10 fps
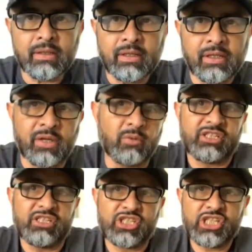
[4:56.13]
he was
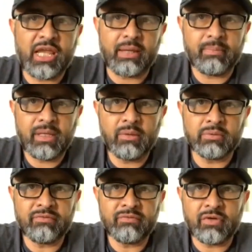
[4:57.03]
in shape. He
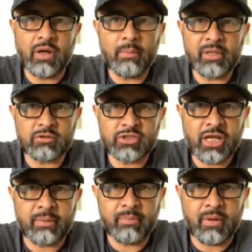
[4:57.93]
was in phenomenal
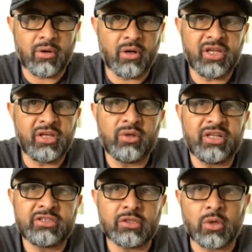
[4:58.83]
shape. He
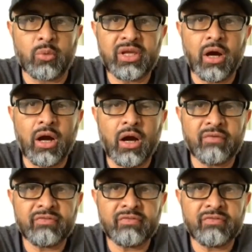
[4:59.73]
only took a week off,